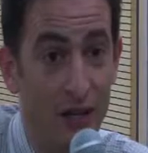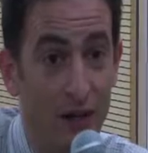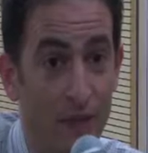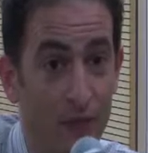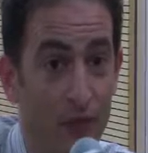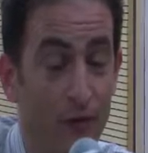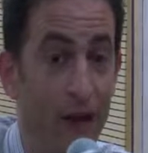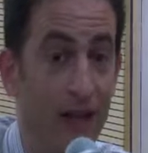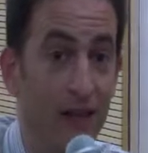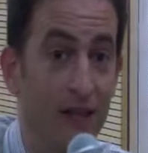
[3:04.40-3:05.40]
um, the
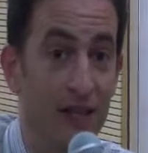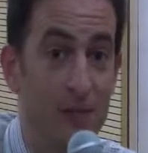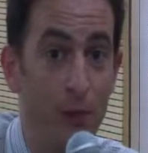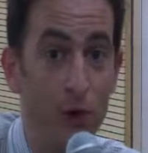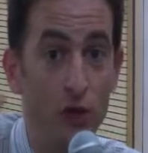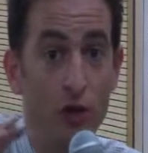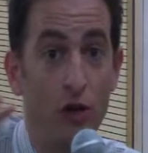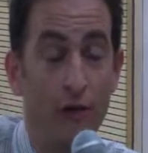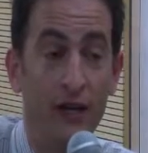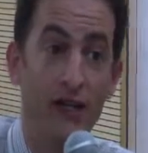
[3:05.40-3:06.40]
fact that the exposure
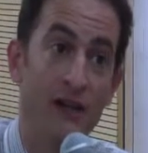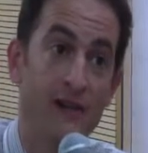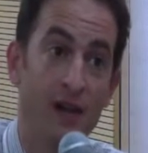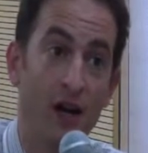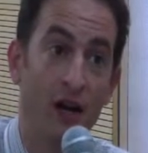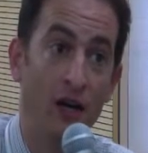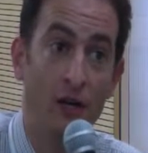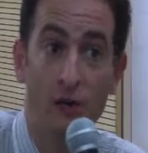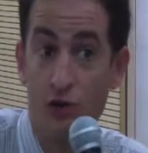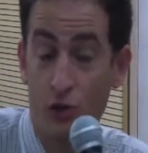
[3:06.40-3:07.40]
covariates are
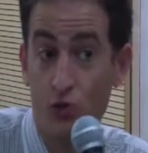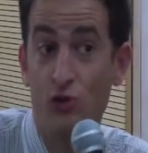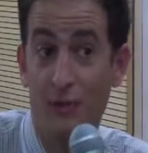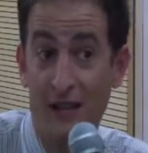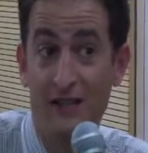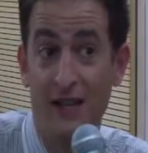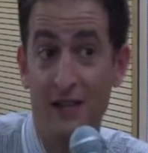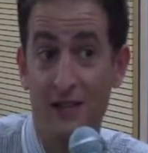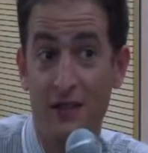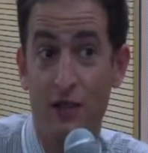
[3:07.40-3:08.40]
also to some
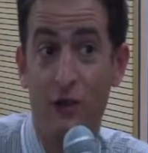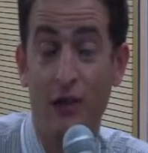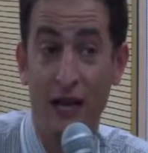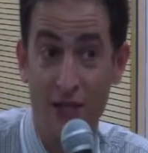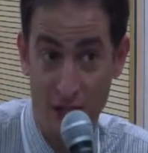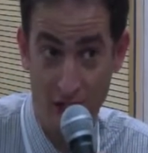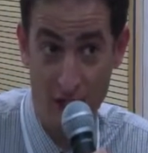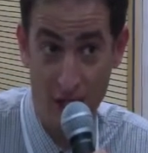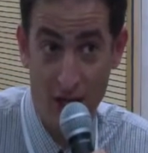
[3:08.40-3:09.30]
extent correlated.